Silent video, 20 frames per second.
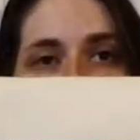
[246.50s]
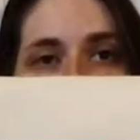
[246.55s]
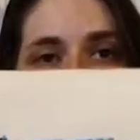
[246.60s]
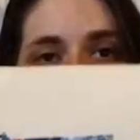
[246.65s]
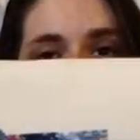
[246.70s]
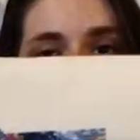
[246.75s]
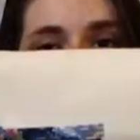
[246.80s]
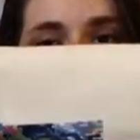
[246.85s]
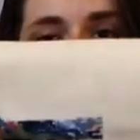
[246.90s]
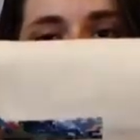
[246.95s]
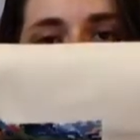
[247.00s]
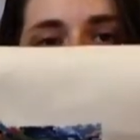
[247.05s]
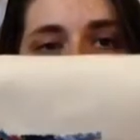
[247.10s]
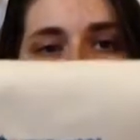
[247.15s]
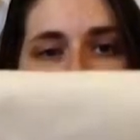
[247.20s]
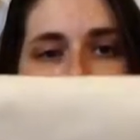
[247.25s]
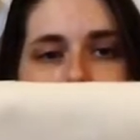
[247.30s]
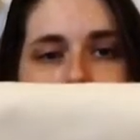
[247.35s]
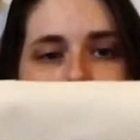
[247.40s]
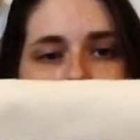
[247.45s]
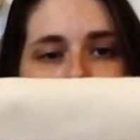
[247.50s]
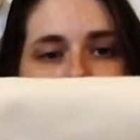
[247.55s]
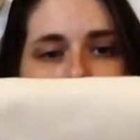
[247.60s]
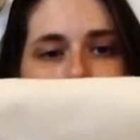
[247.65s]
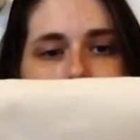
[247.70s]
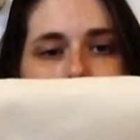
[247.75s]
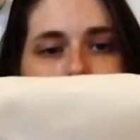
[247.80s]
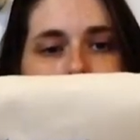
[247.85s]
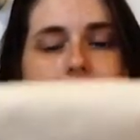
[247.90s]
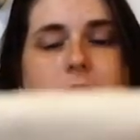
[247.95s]
I
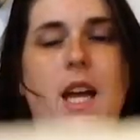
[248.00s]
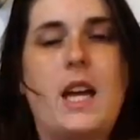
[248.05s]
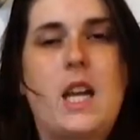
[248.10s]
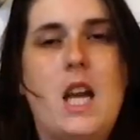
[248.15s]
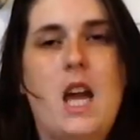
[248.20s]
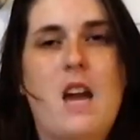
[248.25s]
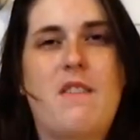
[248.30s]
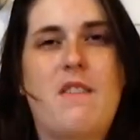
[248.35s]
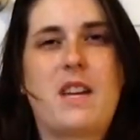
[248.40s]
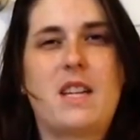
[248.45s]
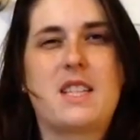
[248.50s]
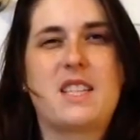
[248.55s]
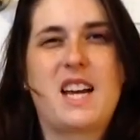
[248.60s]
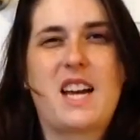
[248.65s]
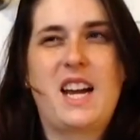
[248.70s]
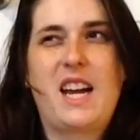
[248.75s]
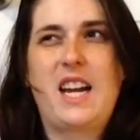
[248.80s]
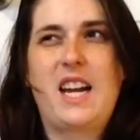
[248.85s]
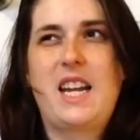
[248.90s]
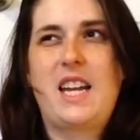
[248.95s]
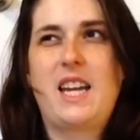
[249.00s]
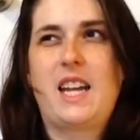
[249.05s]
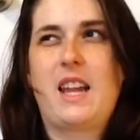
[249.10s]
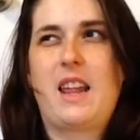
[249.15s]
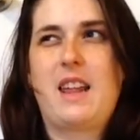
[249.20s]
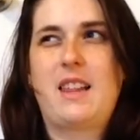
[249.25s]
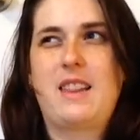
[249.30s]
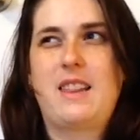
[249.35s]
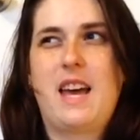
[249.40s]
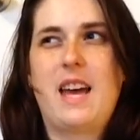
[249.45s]
kind of have anxiety, and
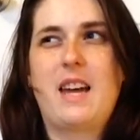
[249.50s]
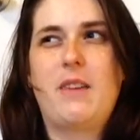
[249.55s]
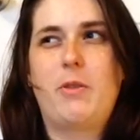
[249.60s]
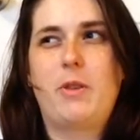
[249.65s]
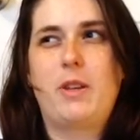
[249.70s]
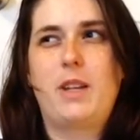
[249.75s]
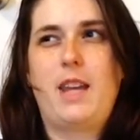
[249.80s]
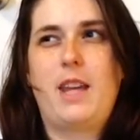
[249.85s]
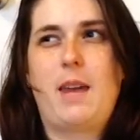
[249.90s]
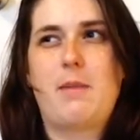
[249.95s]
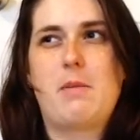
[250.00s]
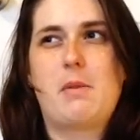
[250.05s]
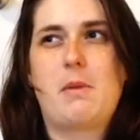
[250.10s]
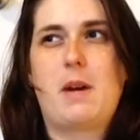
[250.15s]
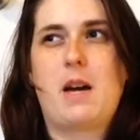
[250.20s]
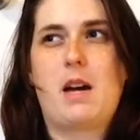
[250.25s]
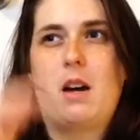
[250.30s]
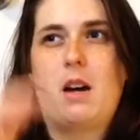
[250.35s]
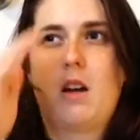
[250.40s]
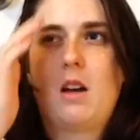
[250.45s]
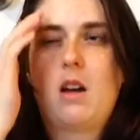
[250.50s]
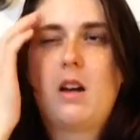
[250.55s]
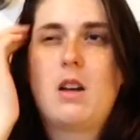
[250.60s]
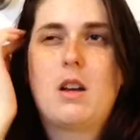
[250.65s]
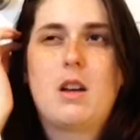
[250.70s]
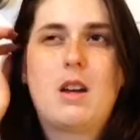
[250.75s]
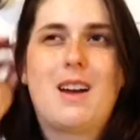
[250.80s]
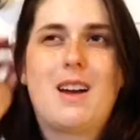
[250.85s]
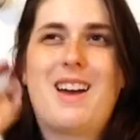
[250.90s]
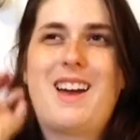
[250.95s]
that really came about.
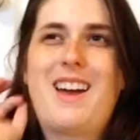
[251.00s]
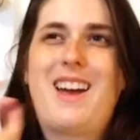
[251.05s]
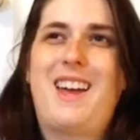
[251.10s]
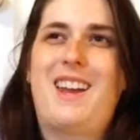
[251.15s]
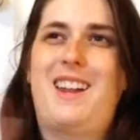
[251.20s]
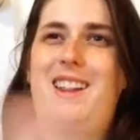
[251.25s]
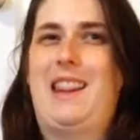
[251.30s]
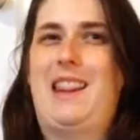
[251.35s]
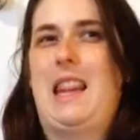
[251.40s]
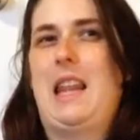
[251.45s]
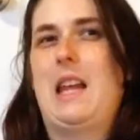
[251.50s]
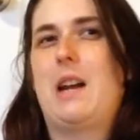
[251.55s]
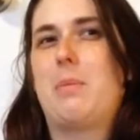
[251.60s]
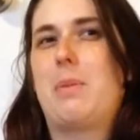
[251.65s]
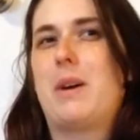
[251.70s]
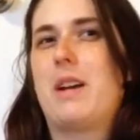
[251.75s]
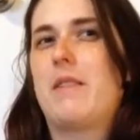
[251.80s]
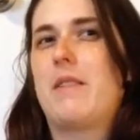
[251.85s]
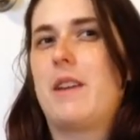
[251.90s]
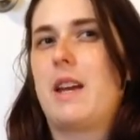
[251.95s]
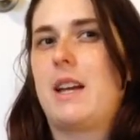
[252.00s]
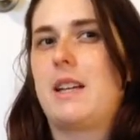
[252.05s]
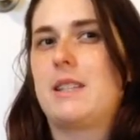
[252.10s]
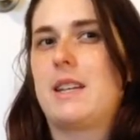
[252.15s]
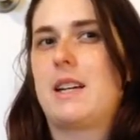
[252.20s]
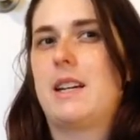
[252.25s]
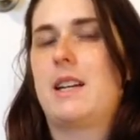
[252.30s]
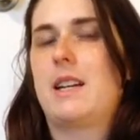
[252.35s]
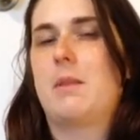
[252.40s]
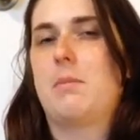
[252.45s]
I had a little bit of
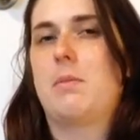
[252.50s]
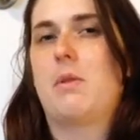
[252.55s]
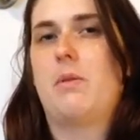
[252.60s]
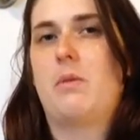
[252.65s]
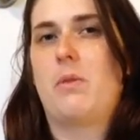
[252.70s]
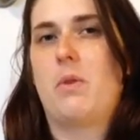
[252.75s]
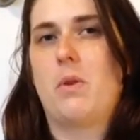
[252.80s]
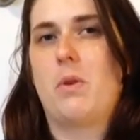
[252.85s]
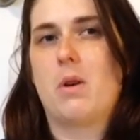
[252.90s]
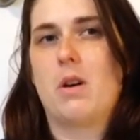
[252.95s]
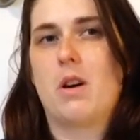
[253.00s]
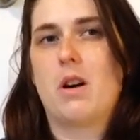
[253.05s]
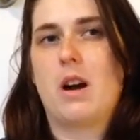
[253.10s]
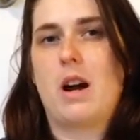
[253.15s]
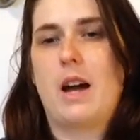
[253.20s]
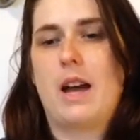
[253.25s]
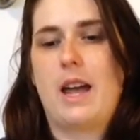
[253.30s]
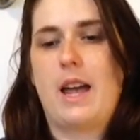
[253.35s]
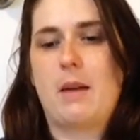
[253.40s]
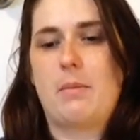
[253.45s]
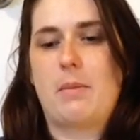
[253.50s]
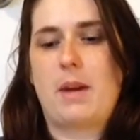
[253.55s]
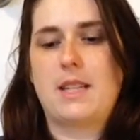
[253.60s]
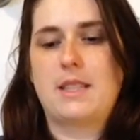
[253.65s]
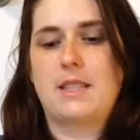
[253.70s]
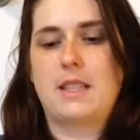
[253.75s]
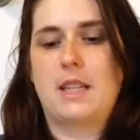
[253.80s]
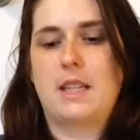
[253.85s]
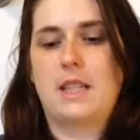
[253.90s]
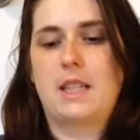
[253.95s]
anxiety before I had my
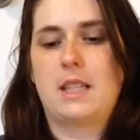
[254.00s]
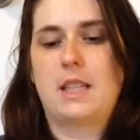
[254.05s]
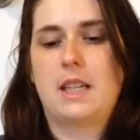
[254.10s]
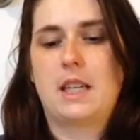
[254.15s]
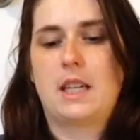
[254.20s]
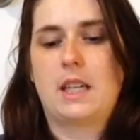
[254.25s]
son.